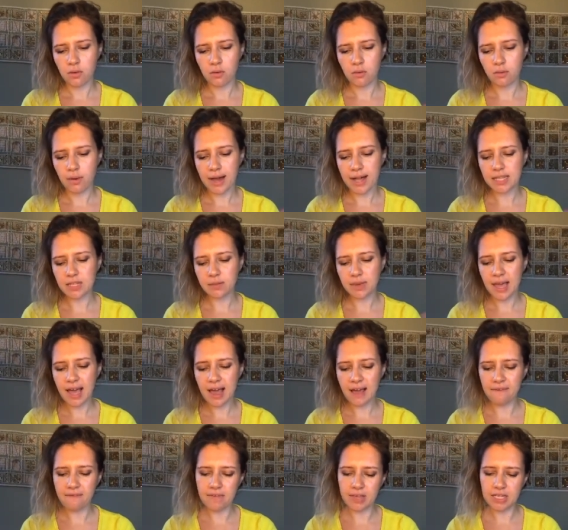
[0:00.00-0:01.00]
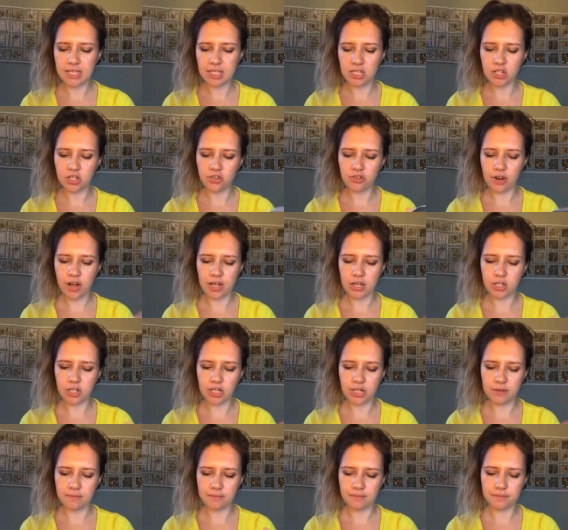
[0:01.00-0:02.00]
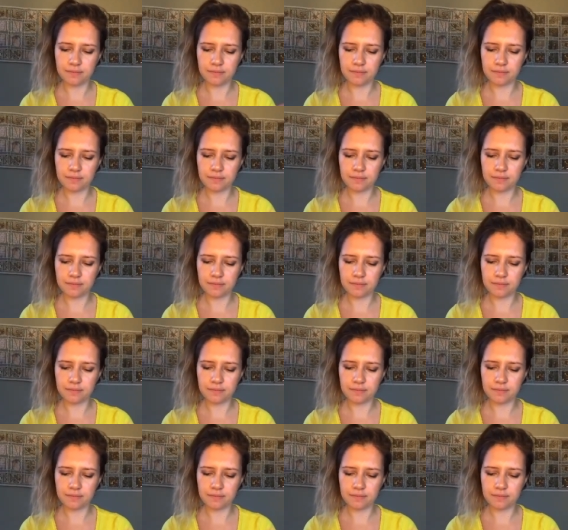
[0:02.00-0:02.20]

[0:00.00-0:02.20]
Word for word: Why do we have this distraction?